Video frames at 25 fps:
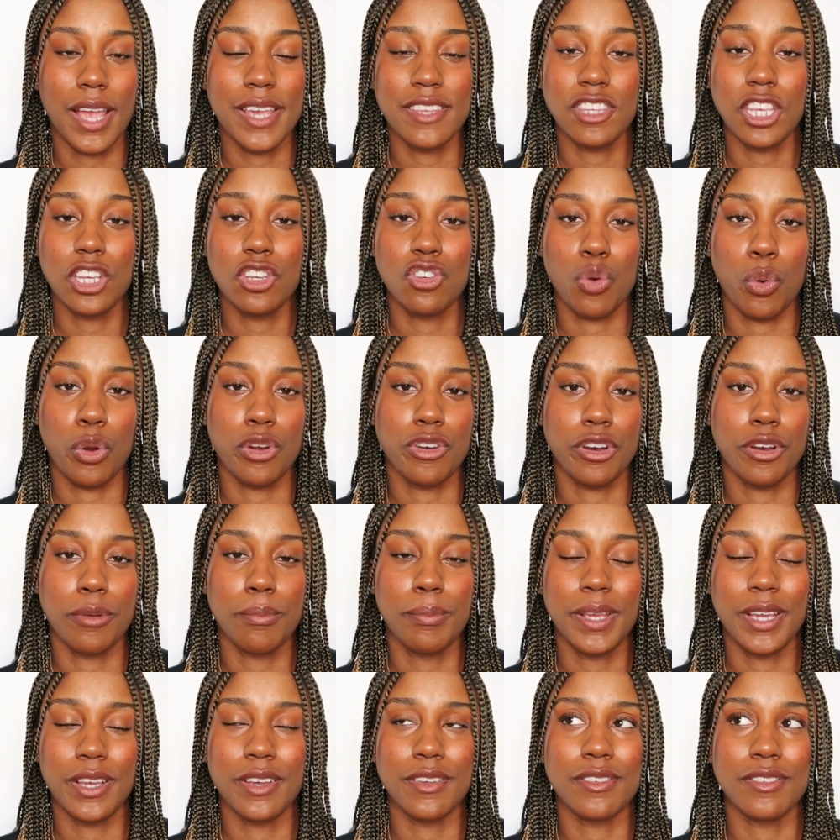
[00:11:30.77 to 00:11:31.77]
I say
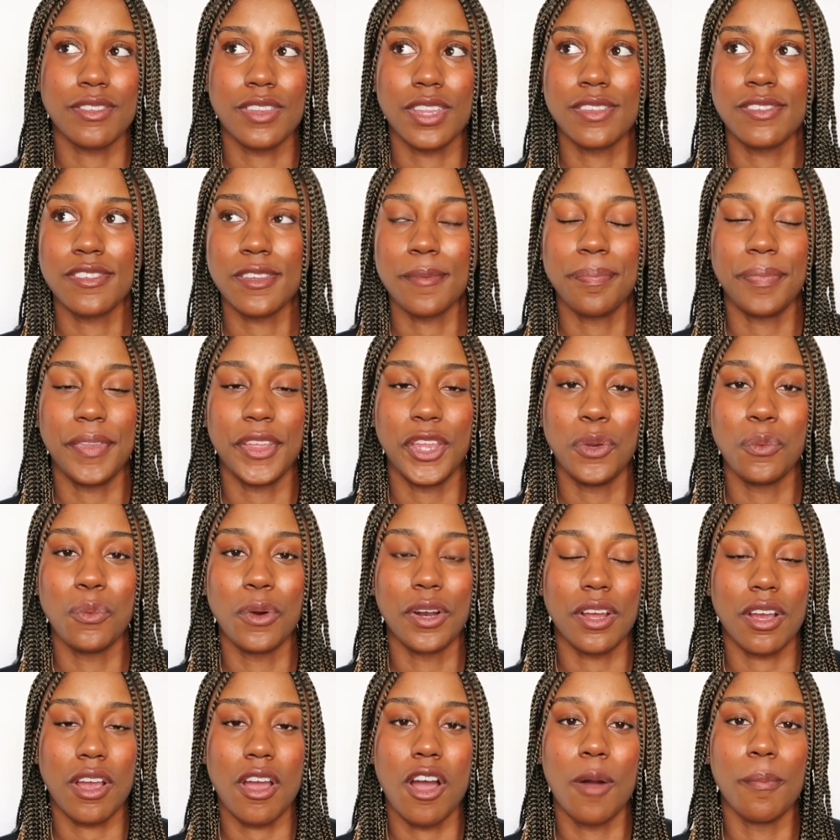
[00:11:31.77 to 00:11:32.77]
short-term because it's something you
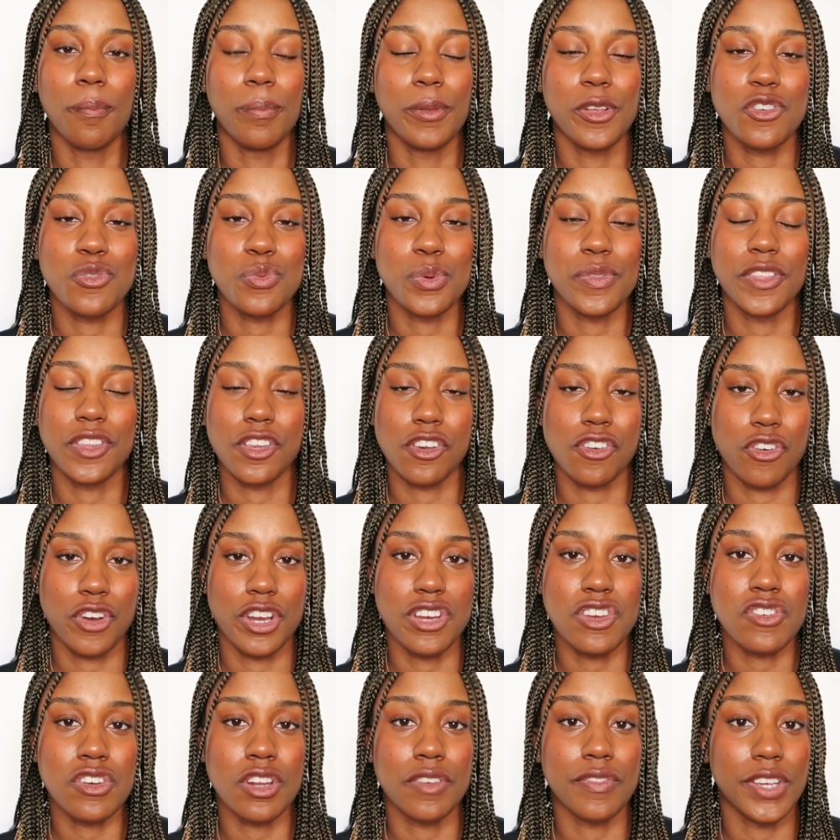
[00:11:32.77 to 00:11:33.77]
want to accomplish within the
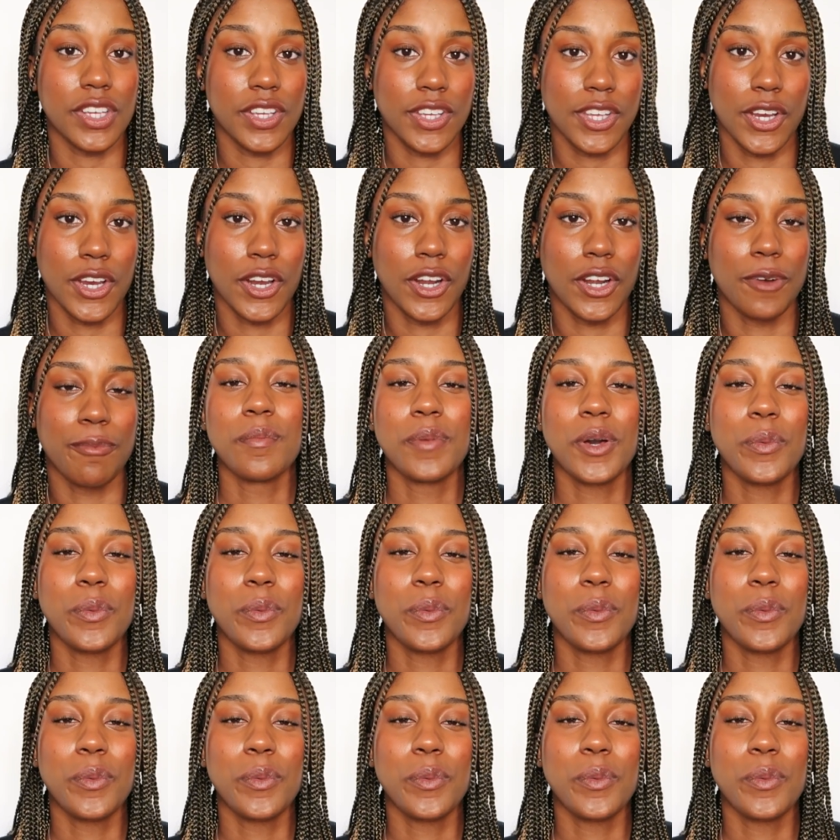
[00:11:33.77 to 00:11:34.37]
duration of a year.